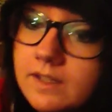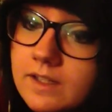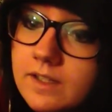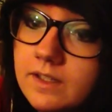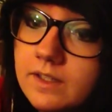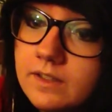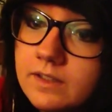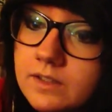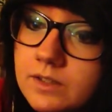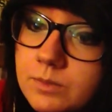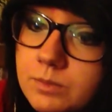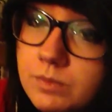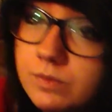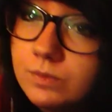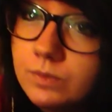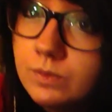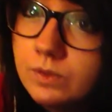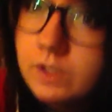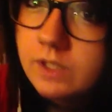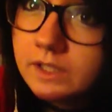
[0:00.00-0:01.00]
And
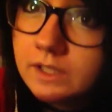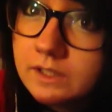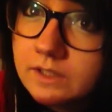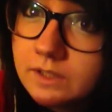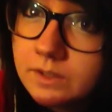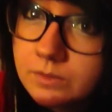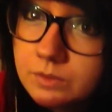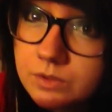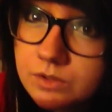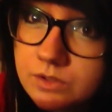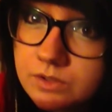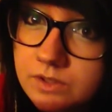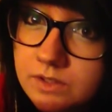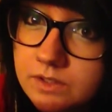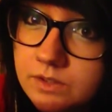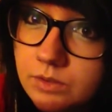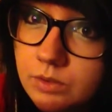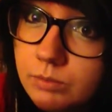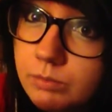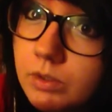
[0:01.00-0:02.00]
beforehand, I would just
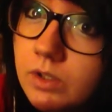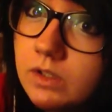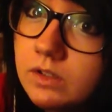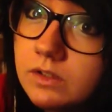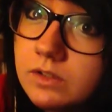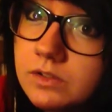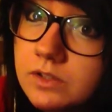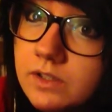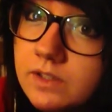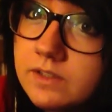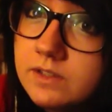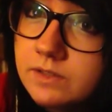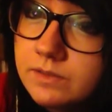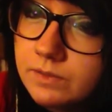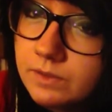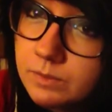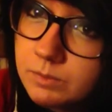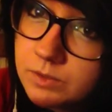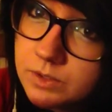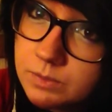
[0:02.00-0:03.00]
like to apologize if
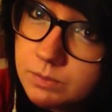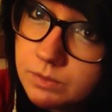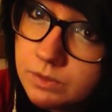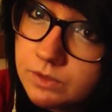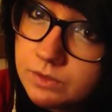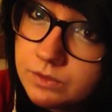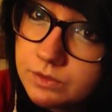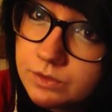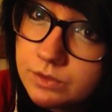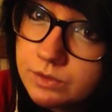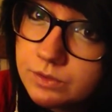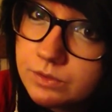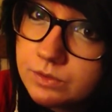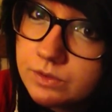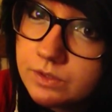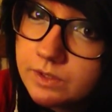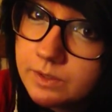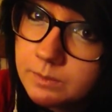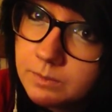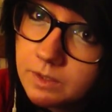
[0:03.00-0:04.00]
I mispronounce your
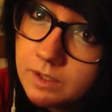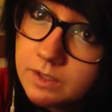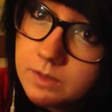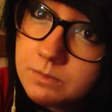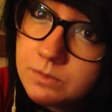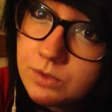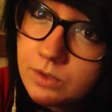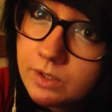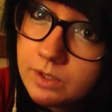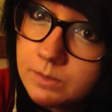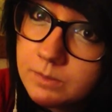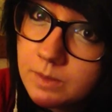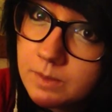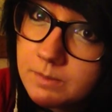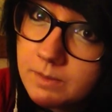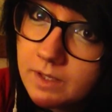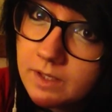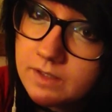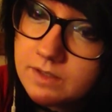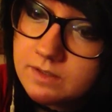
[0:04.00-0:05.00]
username. I am trying my
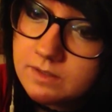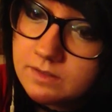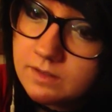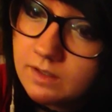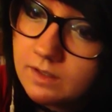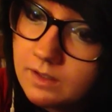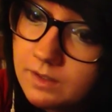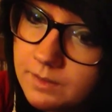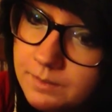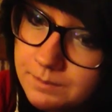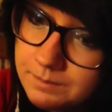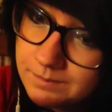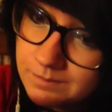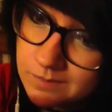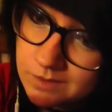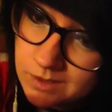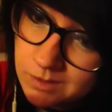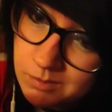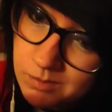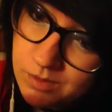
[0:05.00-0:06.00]
best.
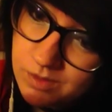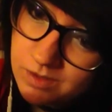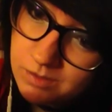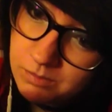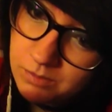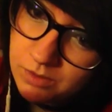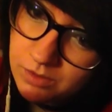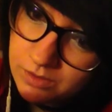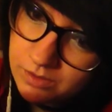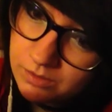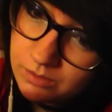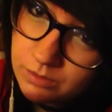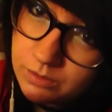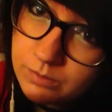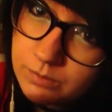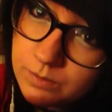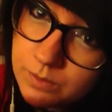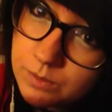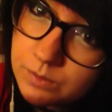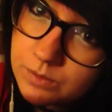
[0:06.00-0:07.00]
Some of them are a little
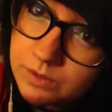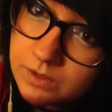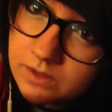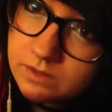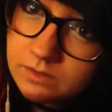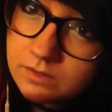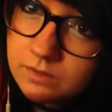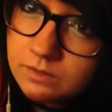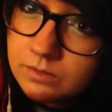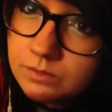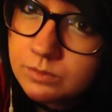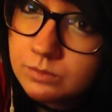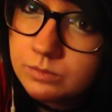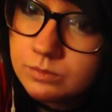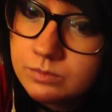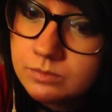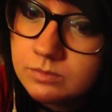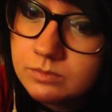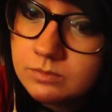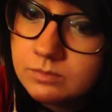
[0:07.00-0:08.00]
confusing,
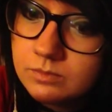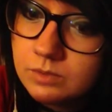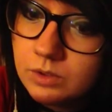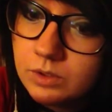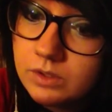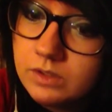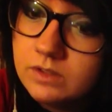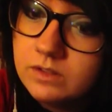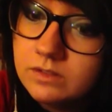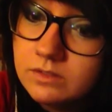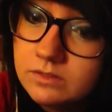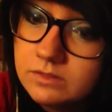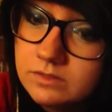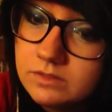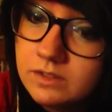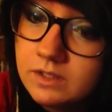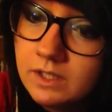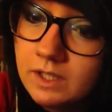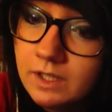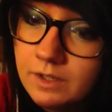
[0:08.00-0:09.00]
or
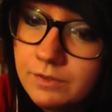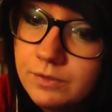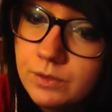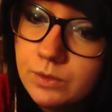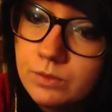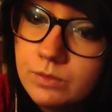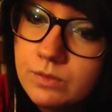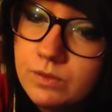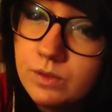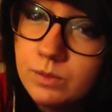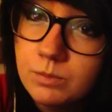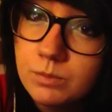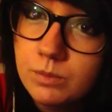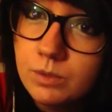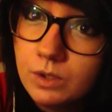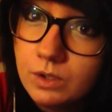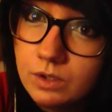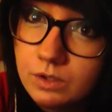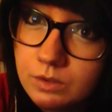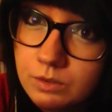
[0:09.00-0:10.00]
a few of them
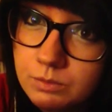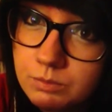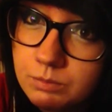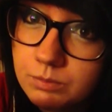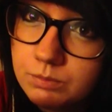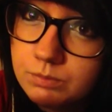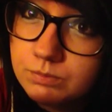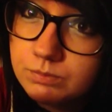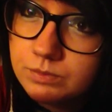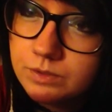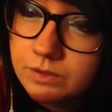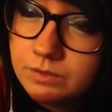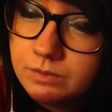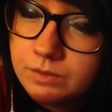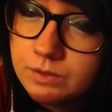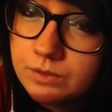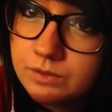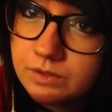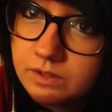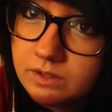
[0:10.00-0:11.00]
are
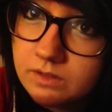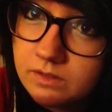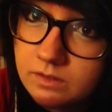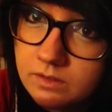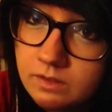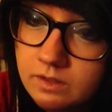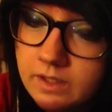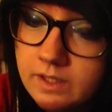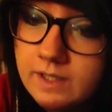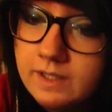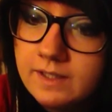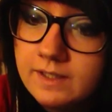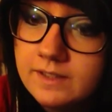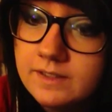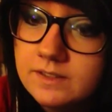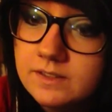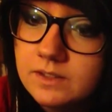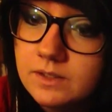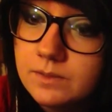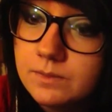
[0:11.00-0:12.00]
confusing
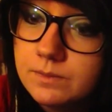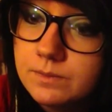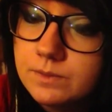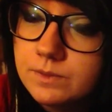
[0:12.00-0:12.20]
stuff.